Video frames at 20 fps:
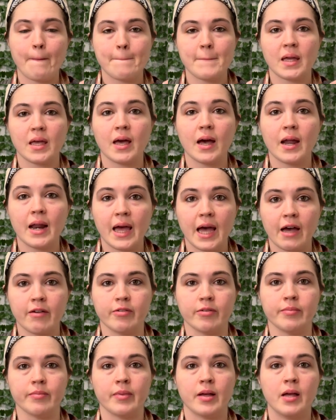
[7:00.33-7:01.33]
gotta have
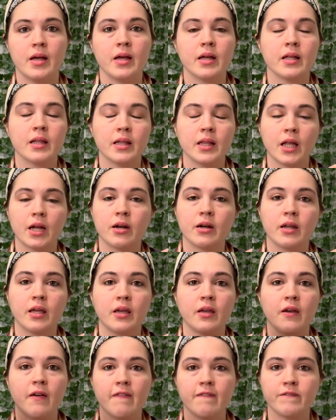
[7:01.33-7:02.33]
them.
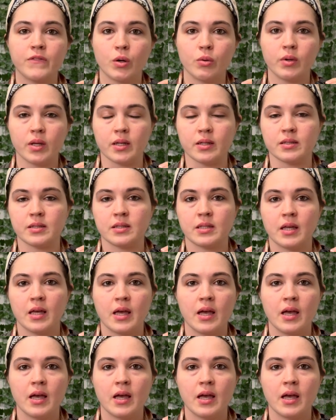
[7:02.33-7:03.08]
Clarity, focus,